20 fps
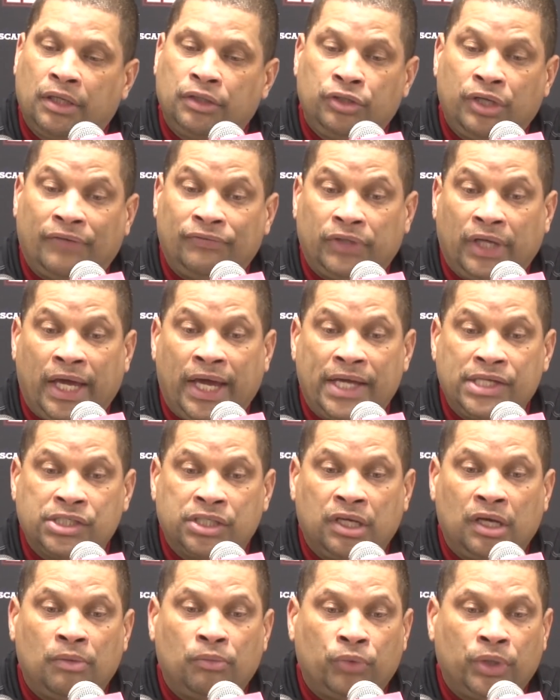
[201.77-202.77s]
You have to
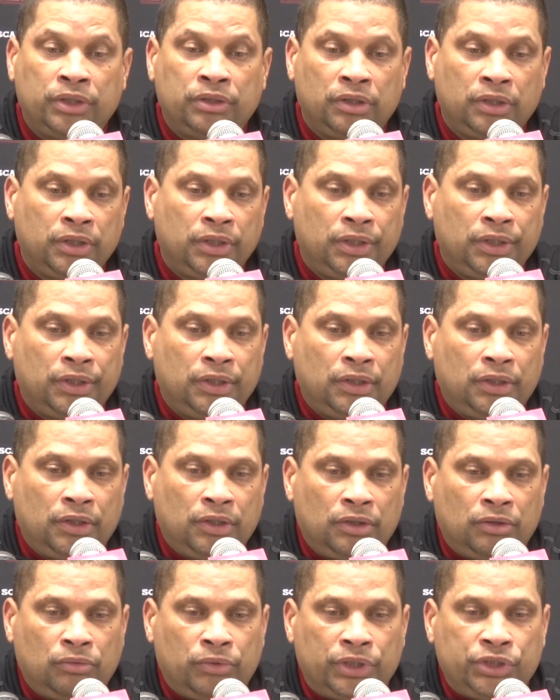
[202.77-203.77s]
ask him what
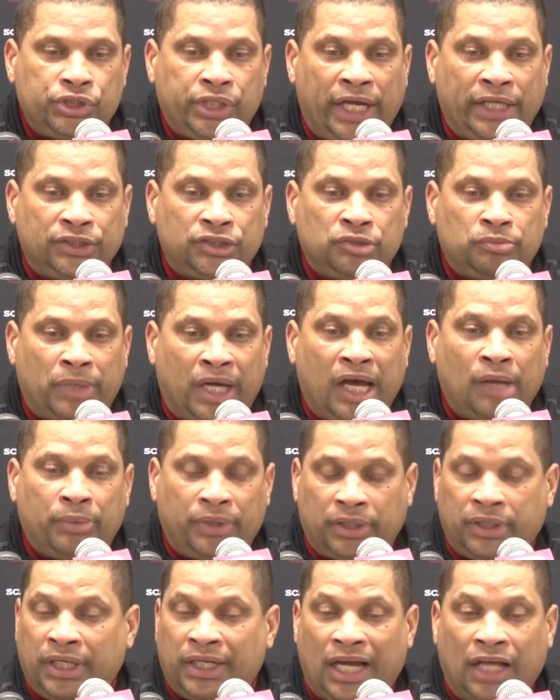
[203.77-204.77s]
changed his mind.
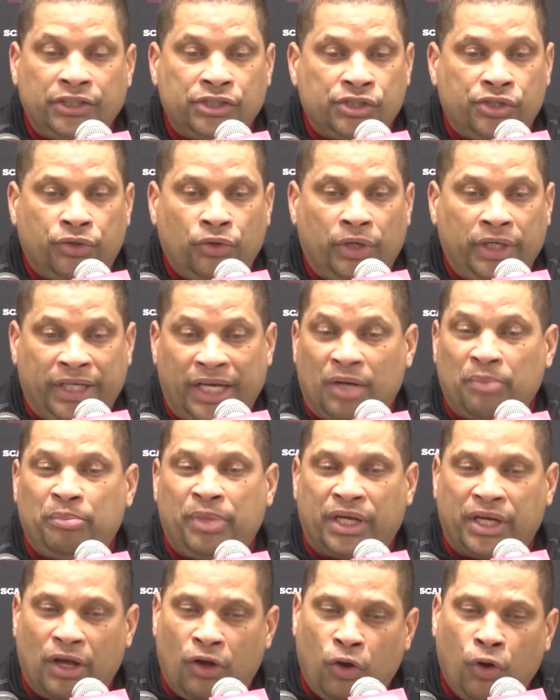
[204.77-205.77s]
But again, I just thought he got a
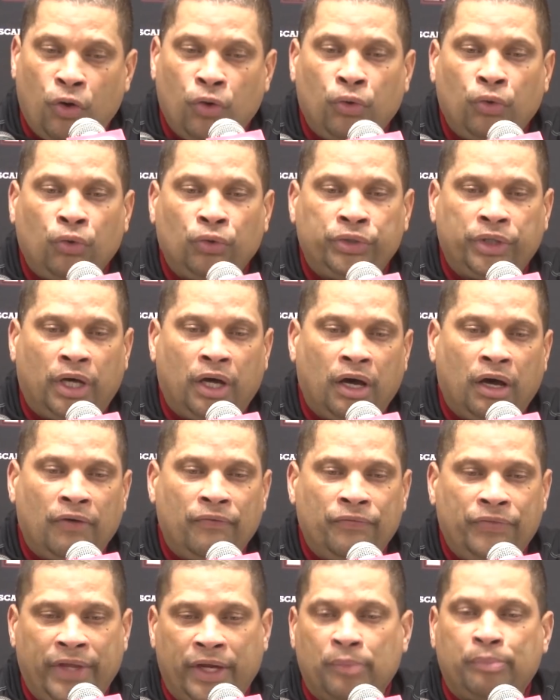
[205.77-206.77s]
better hold
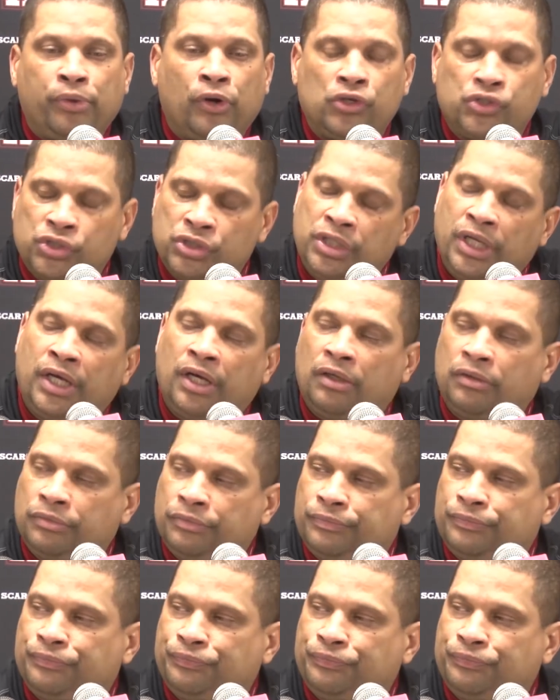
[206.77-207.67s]
of their personnel.